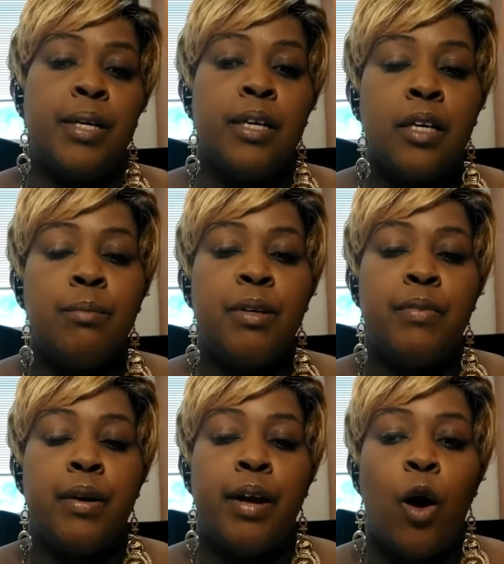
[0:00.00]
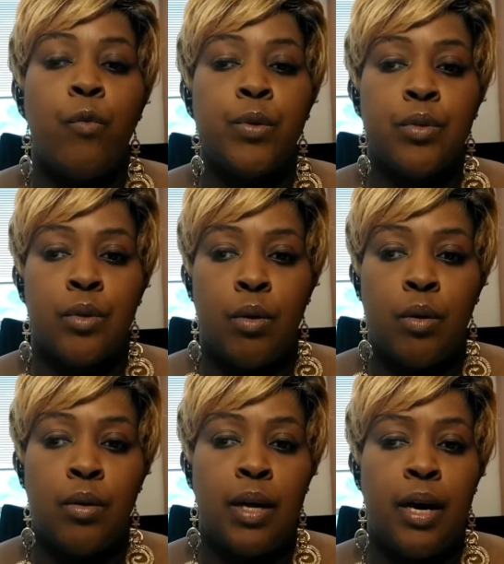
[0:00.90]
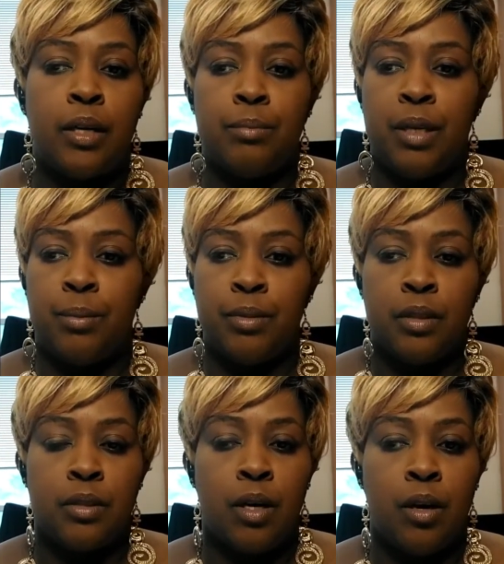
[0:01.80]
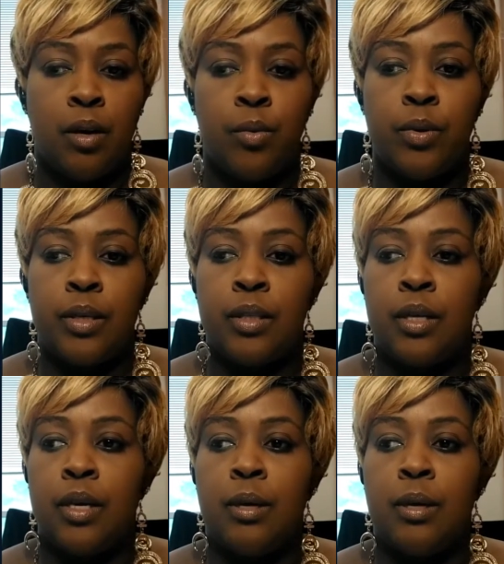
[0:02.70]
It can be very helpful to go online and be able to talk with